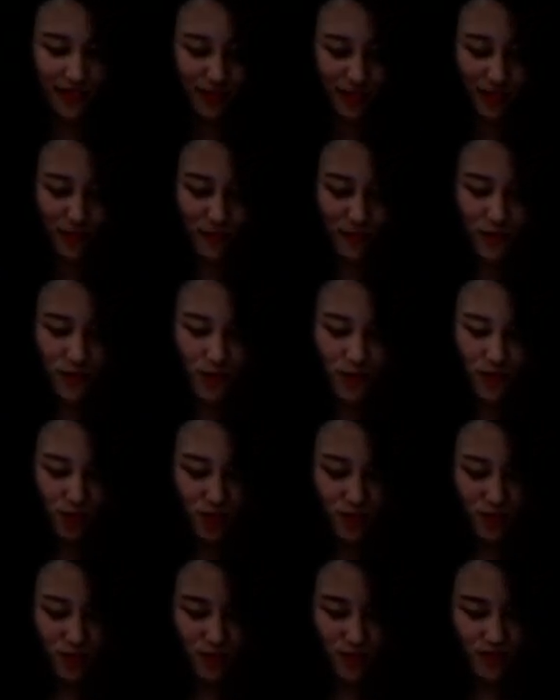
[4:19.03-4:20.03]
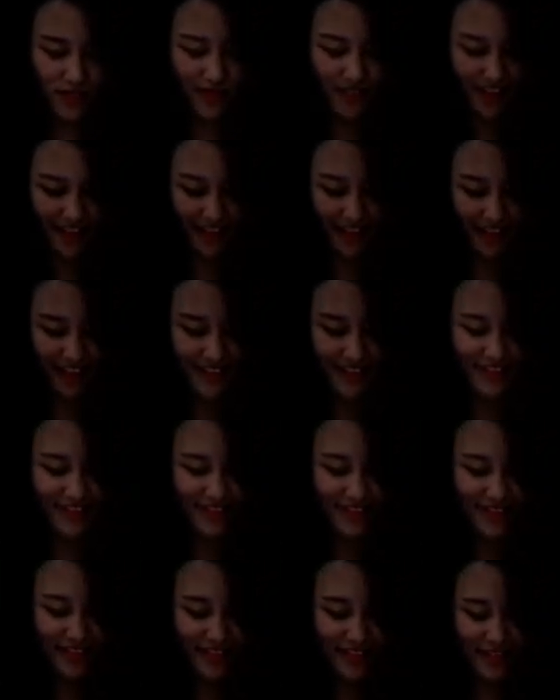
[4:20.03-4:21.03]
If you go to Osaka,
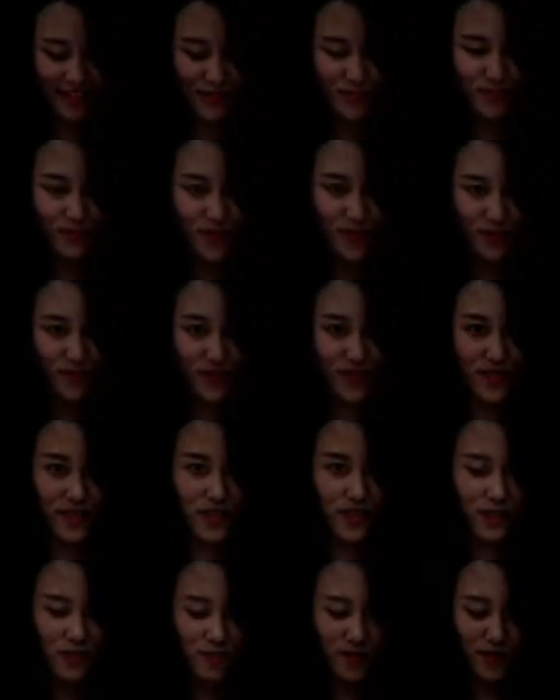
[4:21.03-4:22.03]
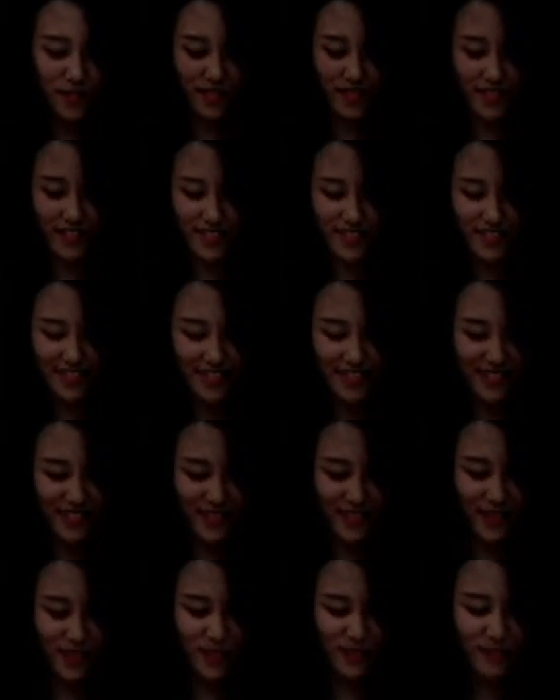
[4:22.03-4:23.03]
it may be opposite,
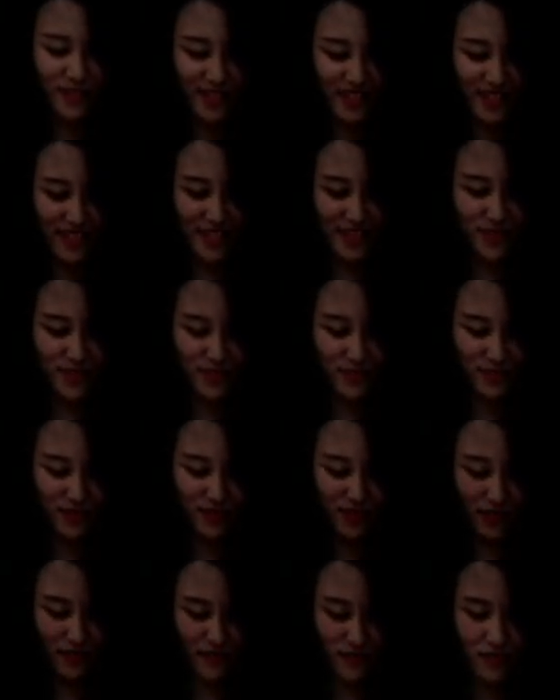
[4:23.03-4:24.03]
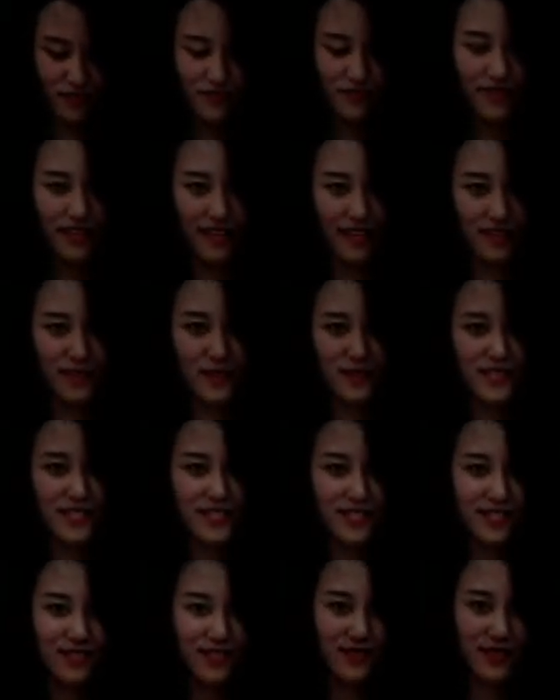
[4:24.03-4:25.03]
so please do the rules
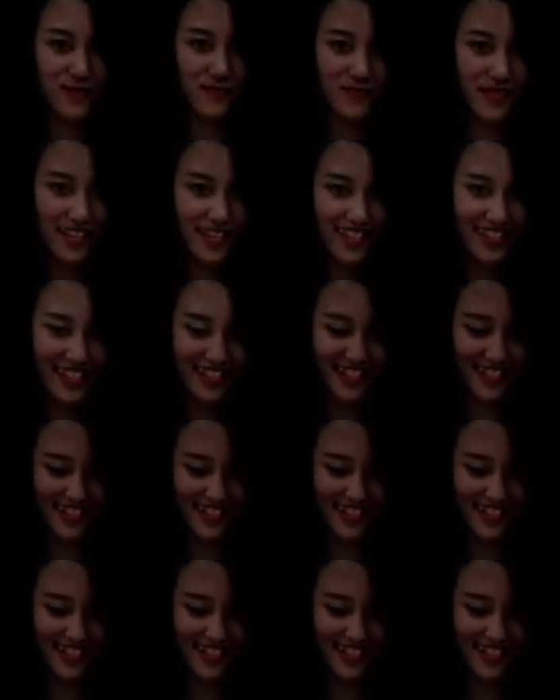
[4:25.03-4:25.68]
according to the place.